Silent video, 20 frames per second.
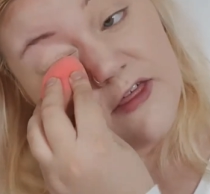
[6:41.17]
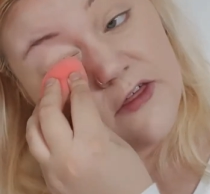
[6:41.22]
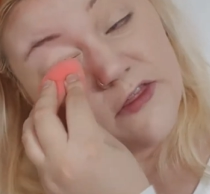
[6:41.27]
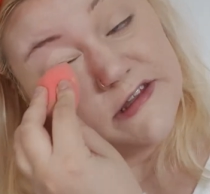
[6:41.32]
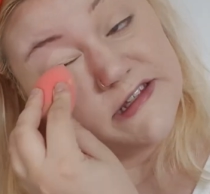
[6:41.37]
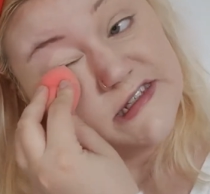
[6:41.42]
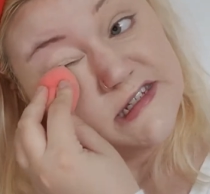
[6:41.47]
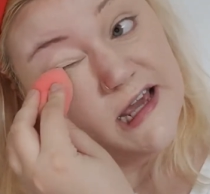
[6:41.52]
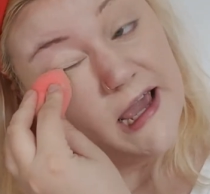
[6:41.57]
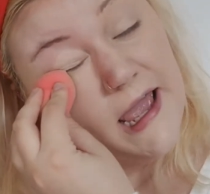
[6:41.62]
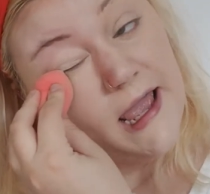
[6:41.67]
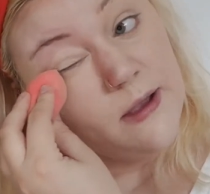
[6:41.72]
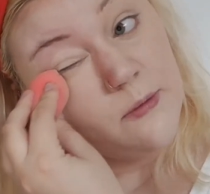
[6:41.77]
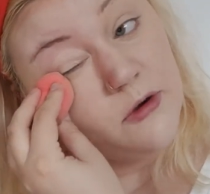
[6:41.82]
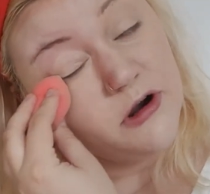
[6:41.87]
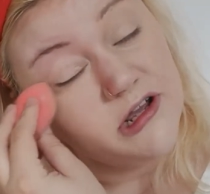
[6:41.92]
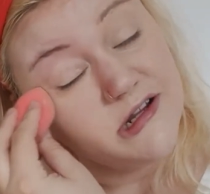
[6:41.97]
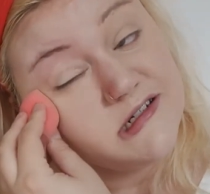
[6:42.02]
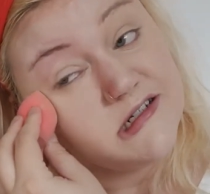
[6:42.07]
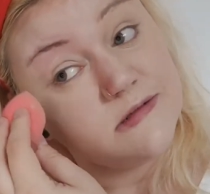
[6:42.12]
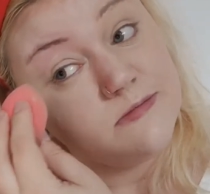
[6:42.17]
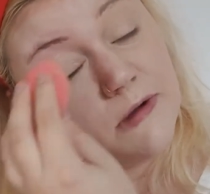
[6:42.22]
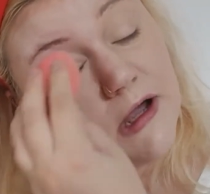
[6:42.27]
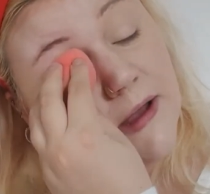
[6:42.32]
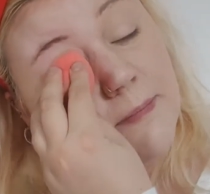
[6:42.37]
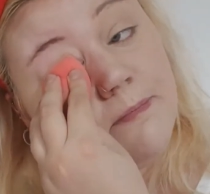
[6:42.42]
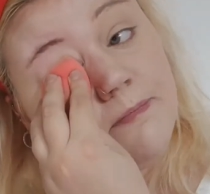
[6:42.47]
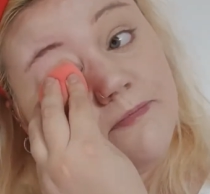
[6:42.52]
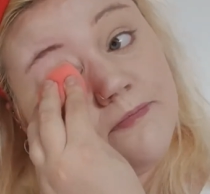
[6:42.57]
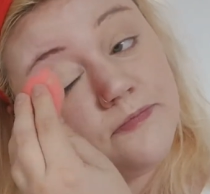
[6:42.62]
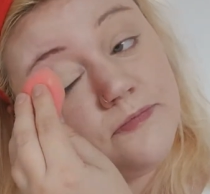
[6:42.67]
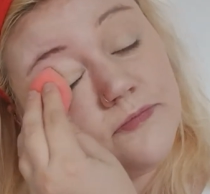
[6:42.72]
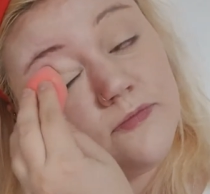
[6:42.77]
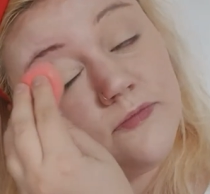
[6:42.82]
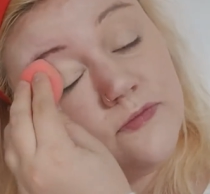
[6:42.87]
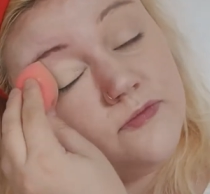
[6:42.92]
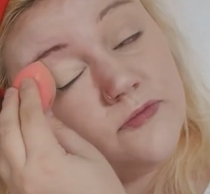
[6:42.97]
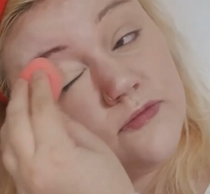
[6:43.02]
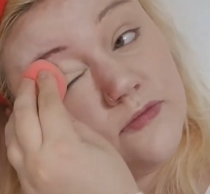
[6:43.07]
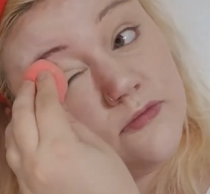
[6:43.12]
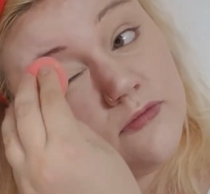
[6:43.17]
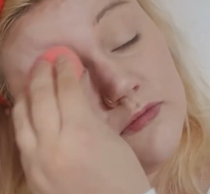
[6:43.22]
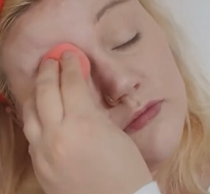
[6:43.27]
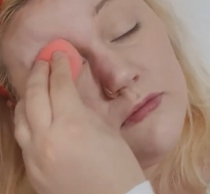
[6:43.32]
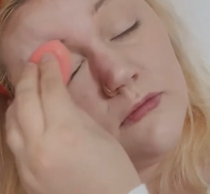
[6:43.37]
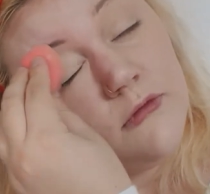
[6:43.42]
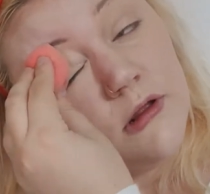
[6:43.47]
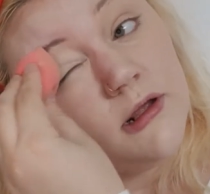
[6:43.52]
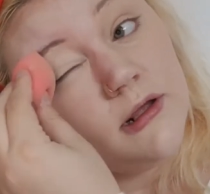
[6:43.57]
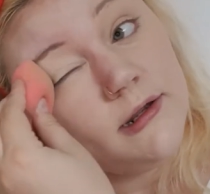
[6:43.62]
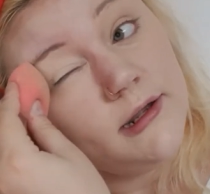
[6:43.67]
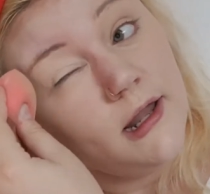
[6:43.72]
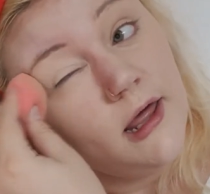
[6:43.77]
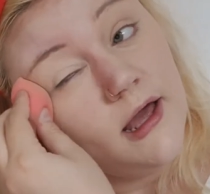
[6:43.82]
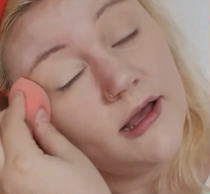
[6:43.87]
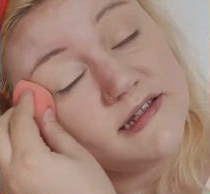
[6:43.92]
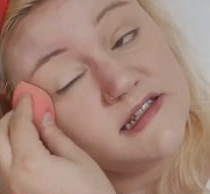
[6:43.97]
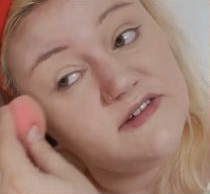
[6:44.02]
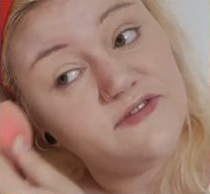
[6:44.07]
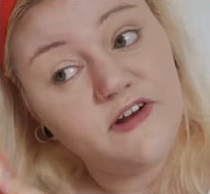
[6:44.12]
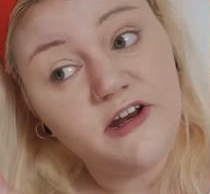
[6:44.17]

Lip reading: the other day when I did my last